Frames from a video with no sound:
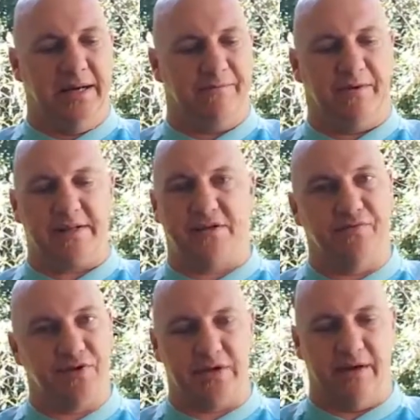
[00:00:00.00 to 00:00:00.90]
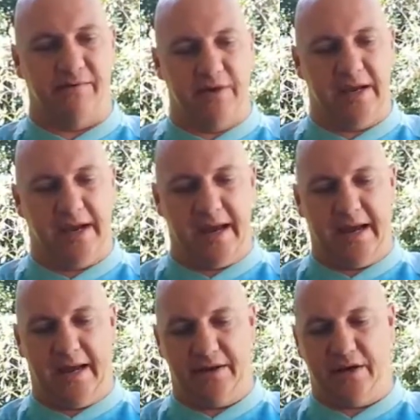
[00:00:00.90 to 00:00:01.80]
fights a fish lovely,
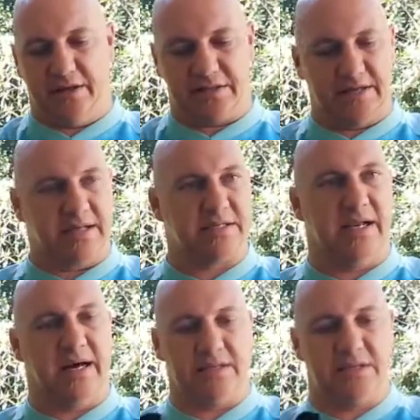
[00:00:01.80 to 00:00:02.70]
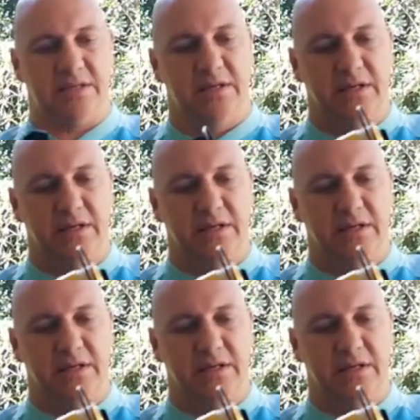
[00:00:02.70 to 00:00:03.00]
and yeah, it's a nice light,